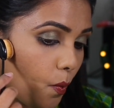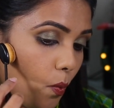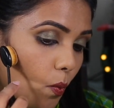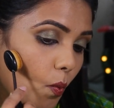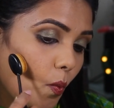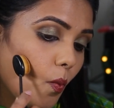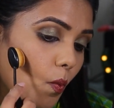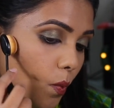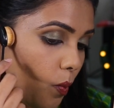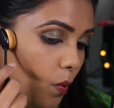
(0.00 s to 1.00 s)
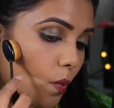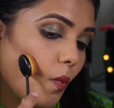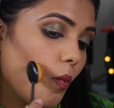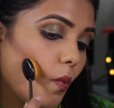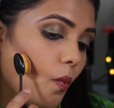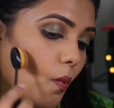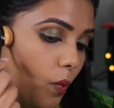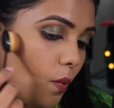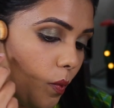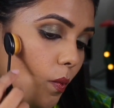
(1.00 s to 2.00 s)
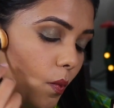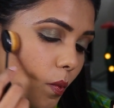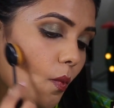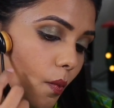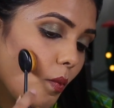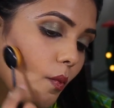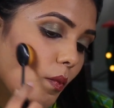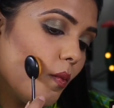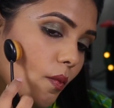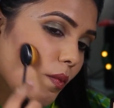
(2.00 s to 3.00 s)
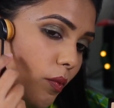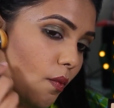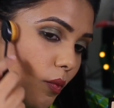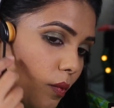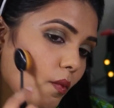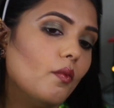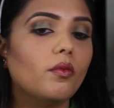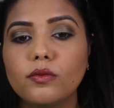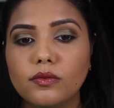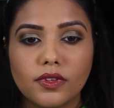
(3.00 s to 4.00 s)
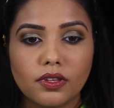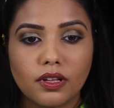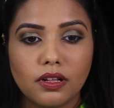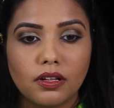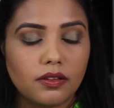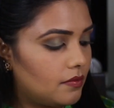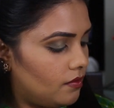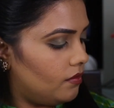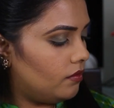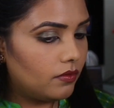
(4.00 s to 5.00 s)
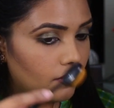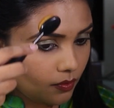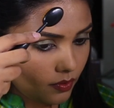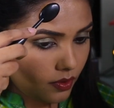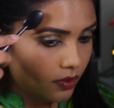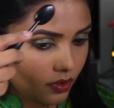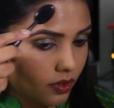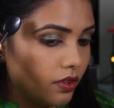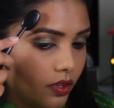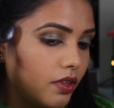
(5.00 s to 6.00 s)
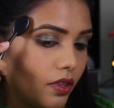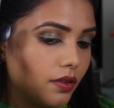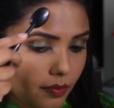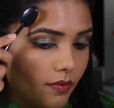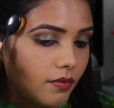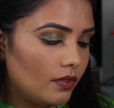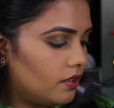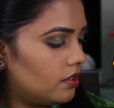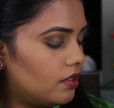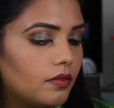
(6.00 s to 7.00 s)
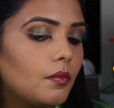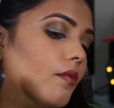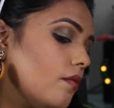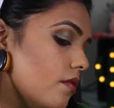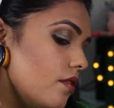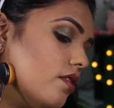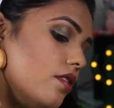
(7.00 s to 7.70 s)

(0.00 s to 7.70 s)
(silence)